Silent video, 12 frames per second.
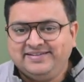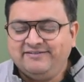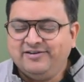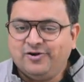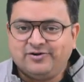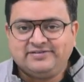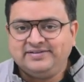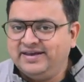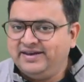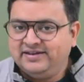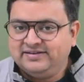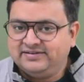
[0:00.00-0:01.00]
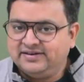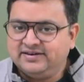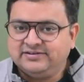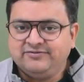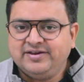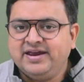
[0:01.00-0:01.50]
They will not say any other thing.
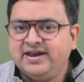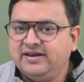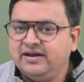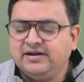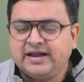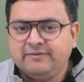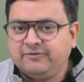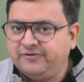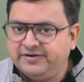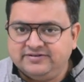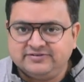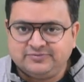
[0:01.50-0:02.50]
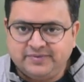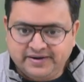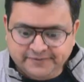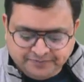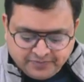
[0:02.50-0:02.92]
It's a very hidden type of adjustment.